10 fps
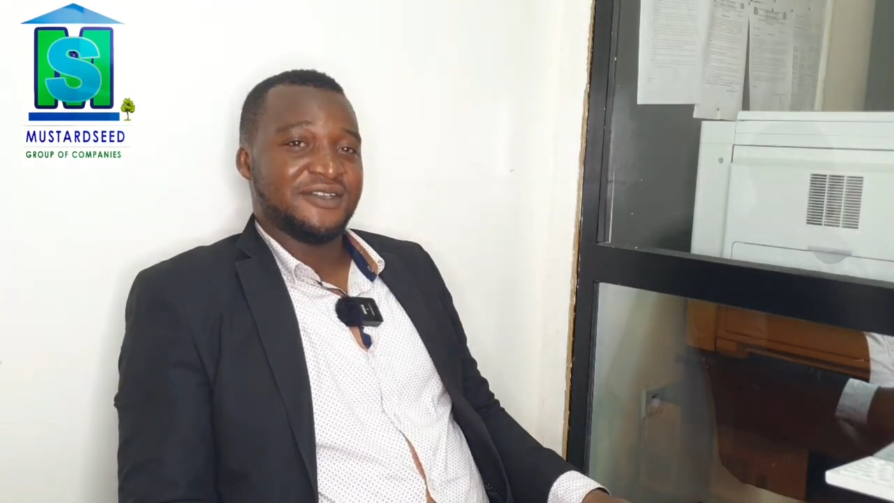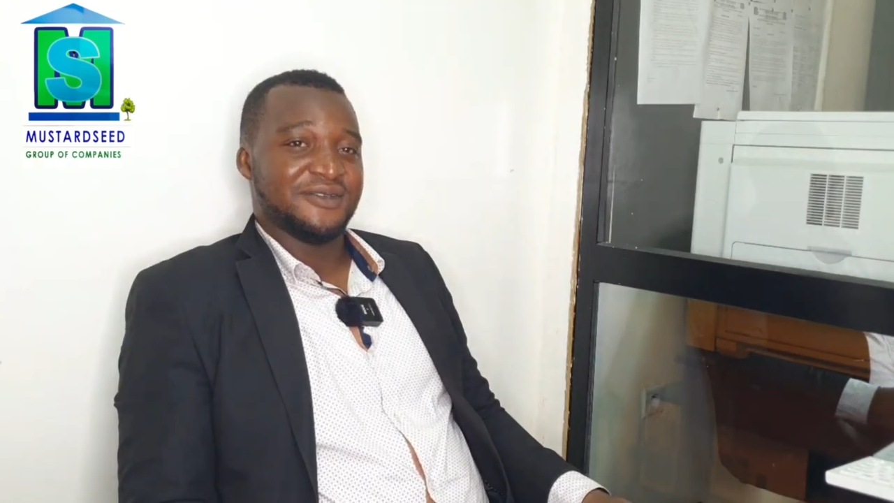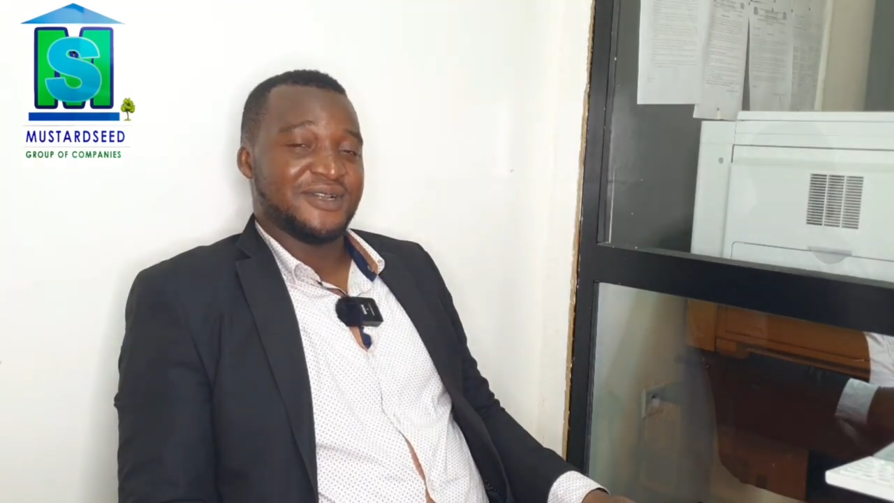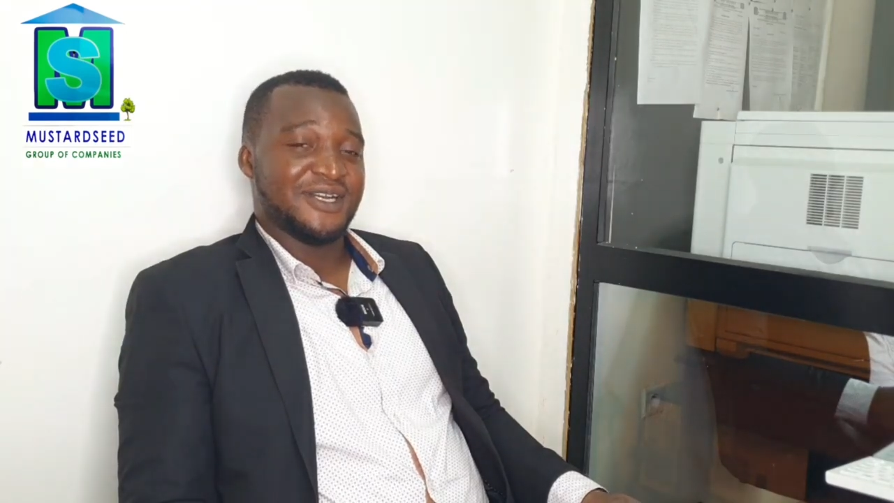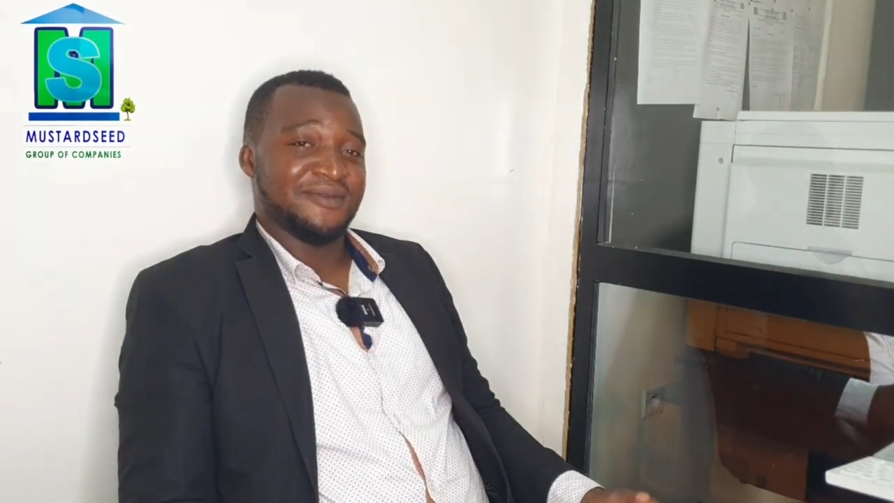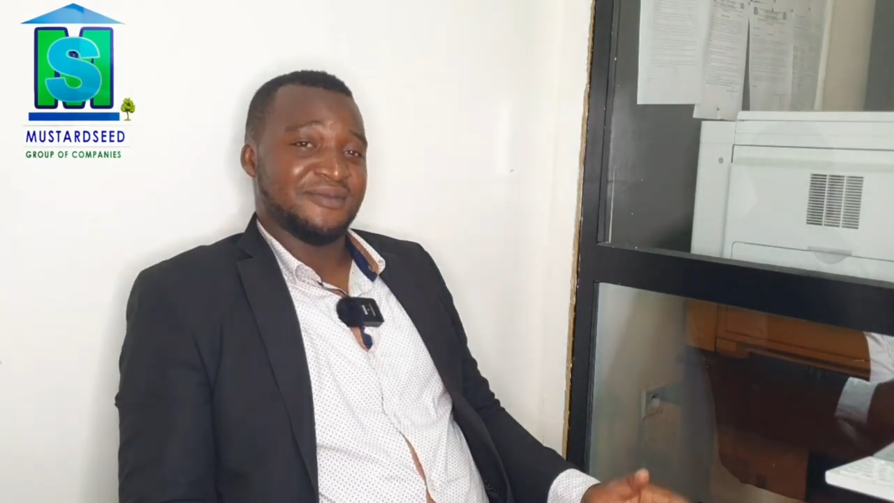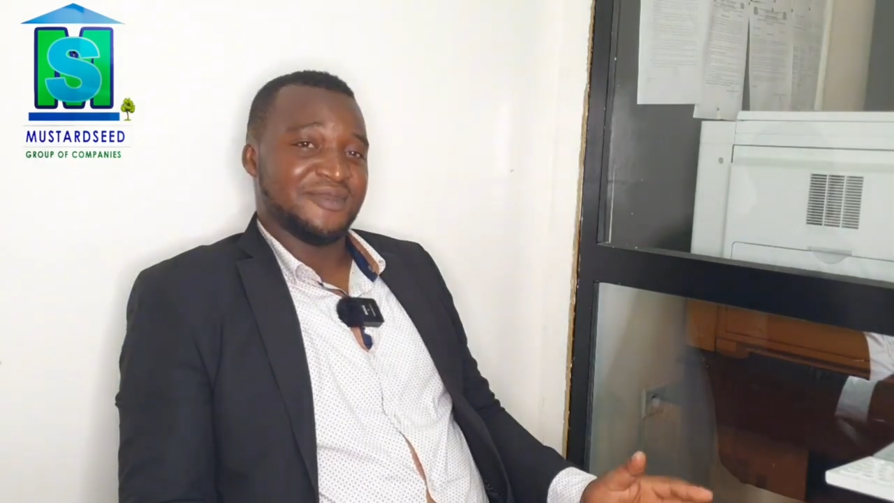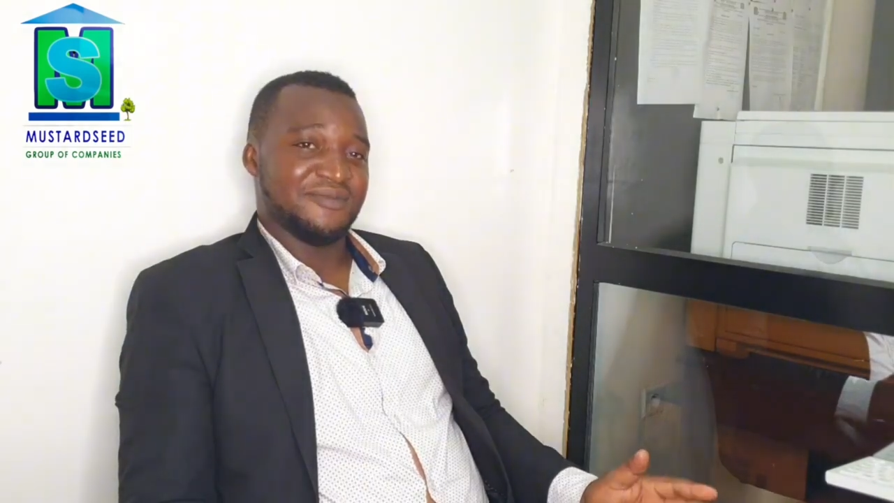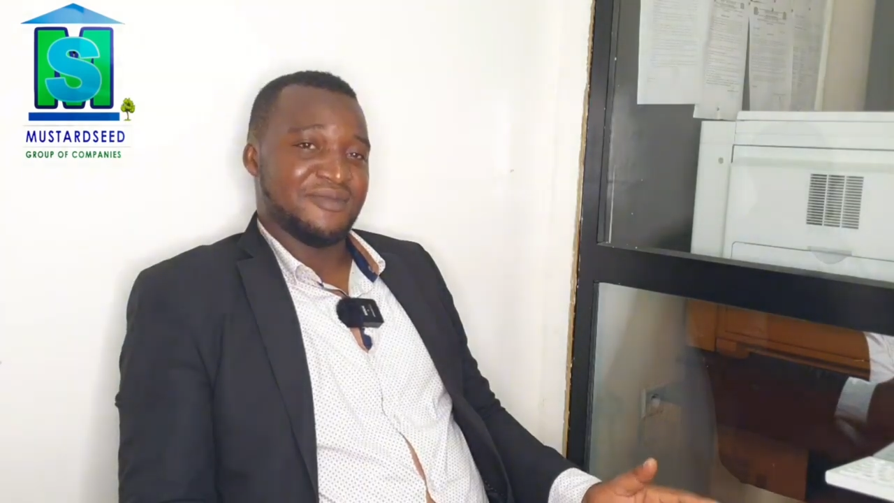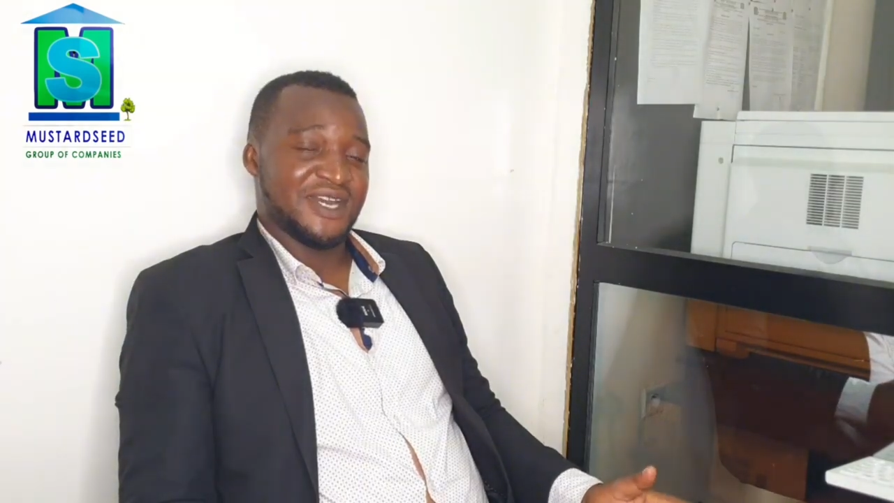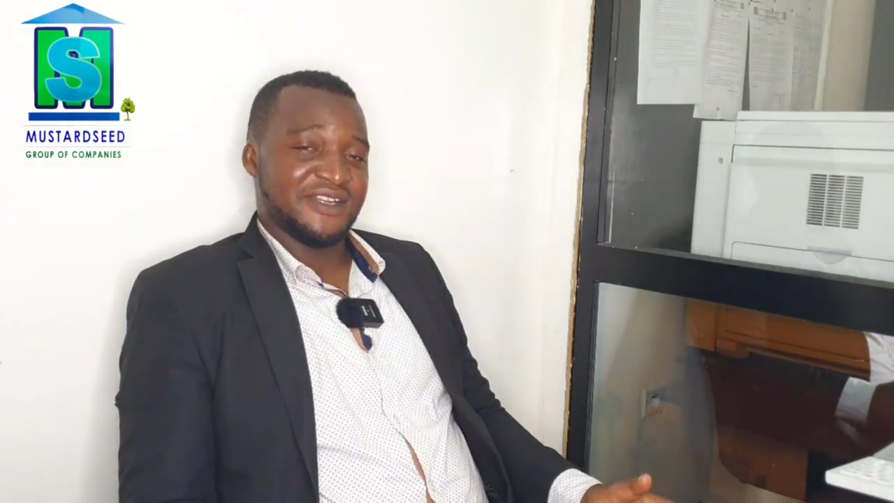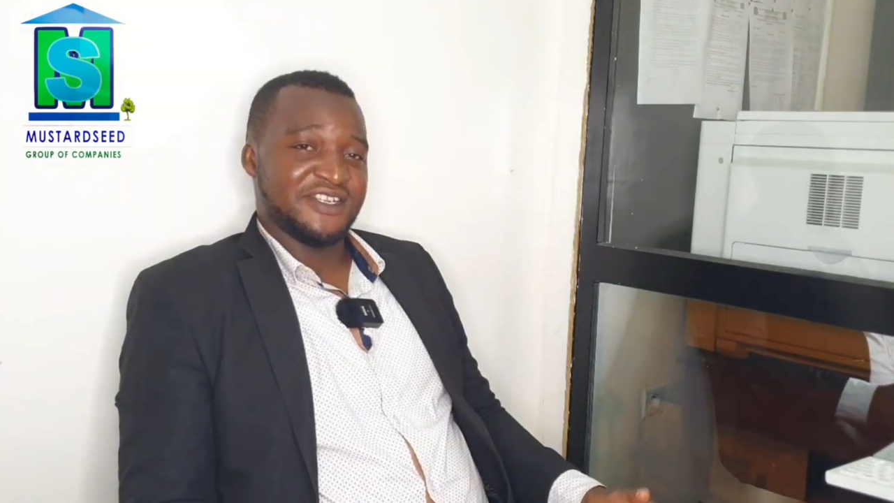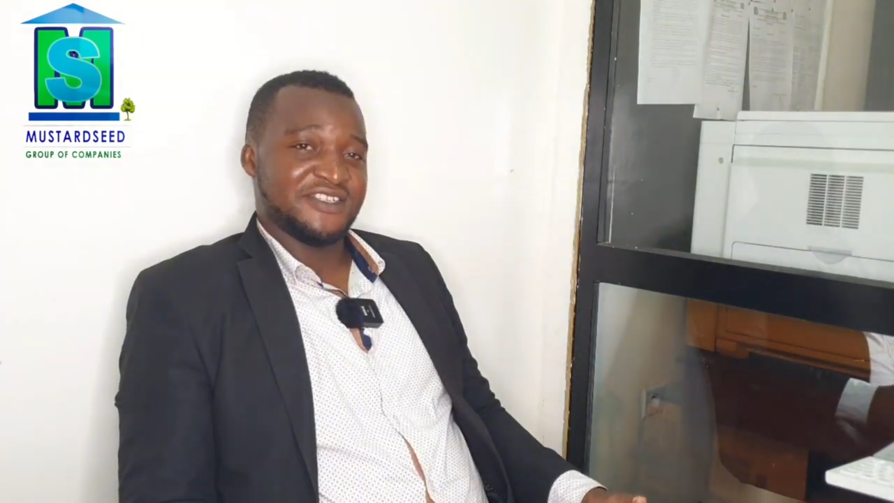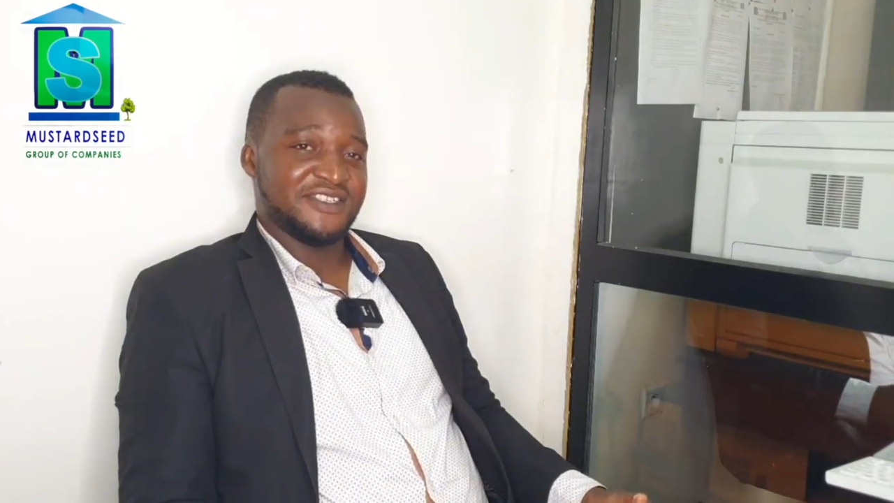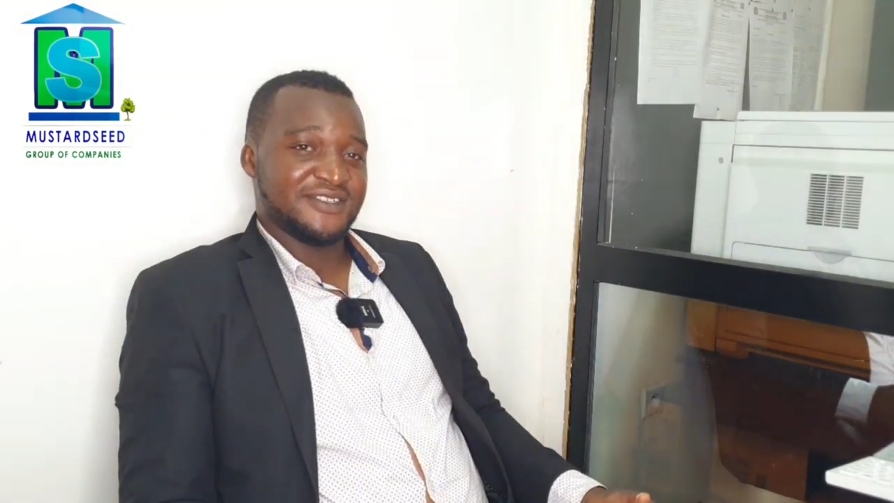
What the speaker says: you can manage